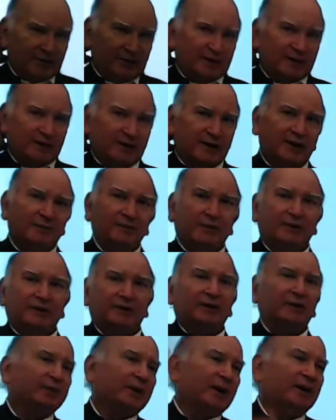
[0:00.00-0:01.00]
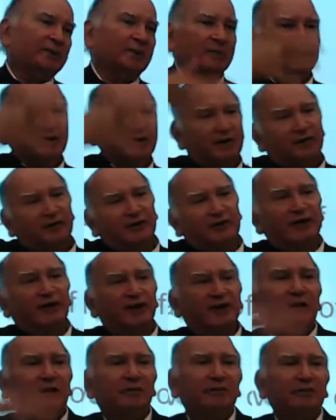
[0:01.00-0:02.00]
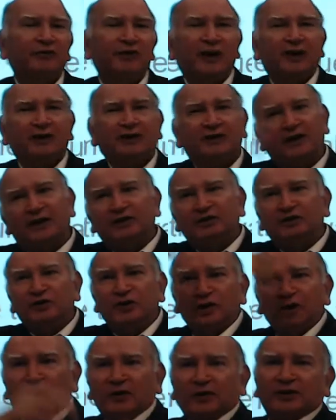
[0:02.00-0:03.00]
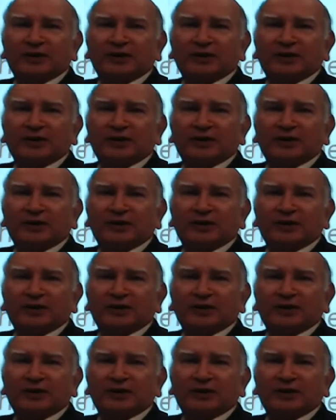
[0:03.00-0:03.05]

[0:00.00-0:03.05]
a number is a prime number, whether it can be factorized or not.